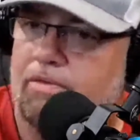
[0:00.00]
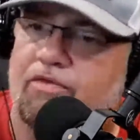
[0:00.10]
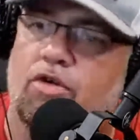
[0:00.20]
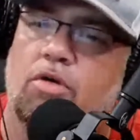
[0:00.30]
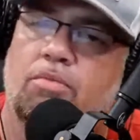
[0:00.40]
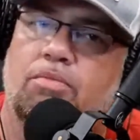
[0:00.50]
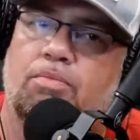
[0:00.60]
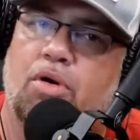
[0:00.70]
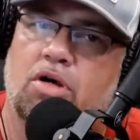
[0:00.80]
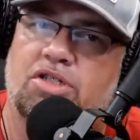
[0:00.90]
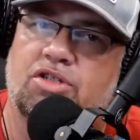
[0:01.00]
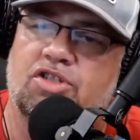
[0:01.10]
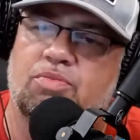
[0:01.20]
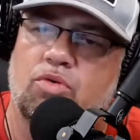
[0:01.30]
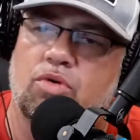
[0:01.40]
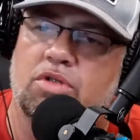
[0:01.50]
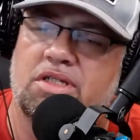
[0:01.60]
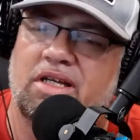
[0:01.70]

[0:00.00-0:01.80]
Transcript: from Barstool Sports.